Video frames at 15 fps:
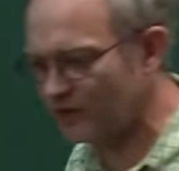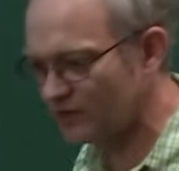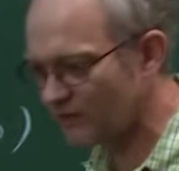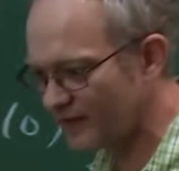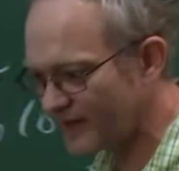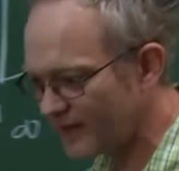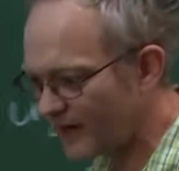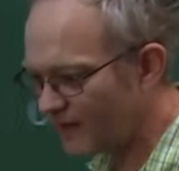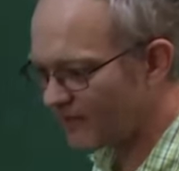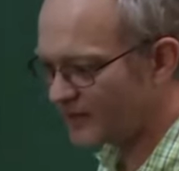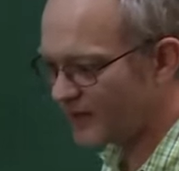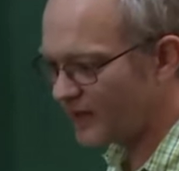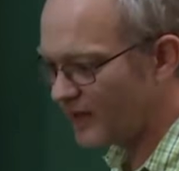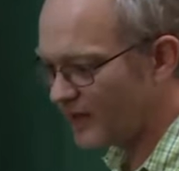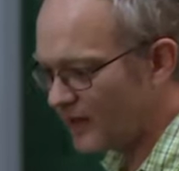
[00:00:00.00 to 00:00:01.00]
critical
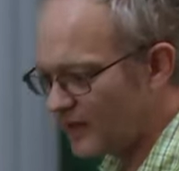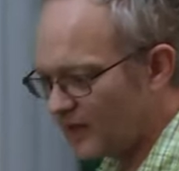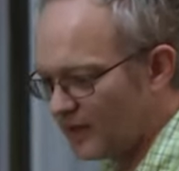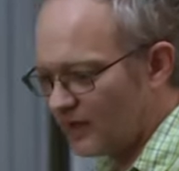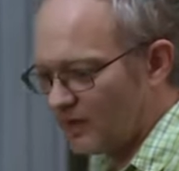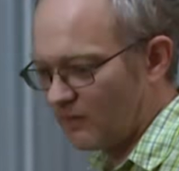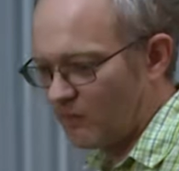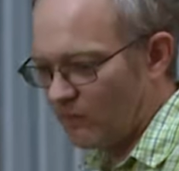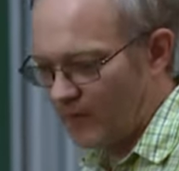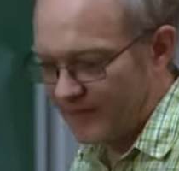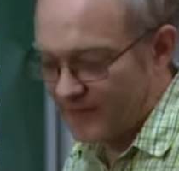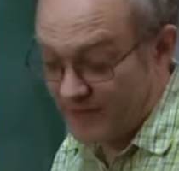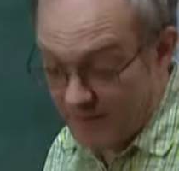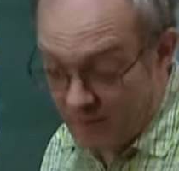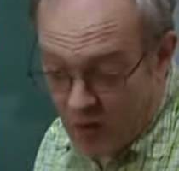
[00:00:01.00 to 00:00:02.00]
regularity,
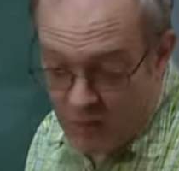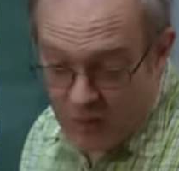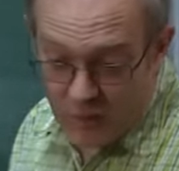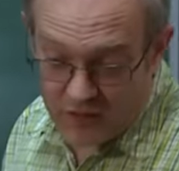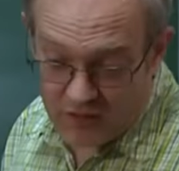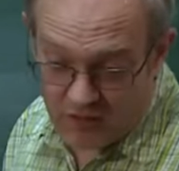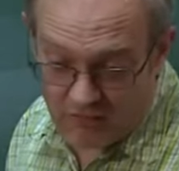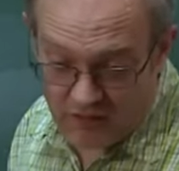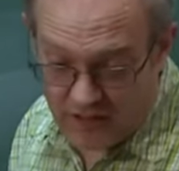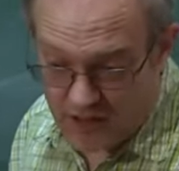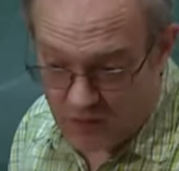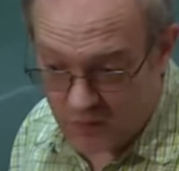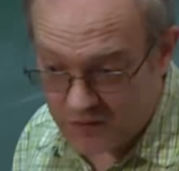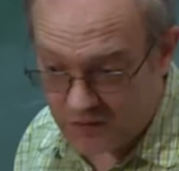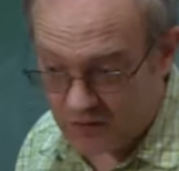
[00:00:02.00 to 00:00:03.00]
at the moment we don't really
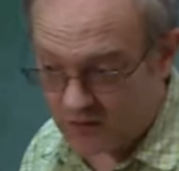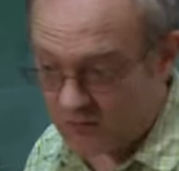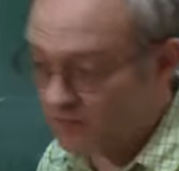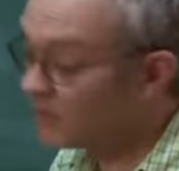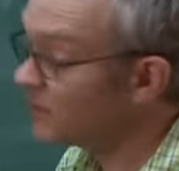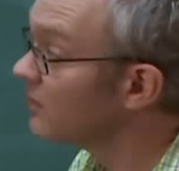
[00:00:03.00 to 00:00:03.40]
know what to do,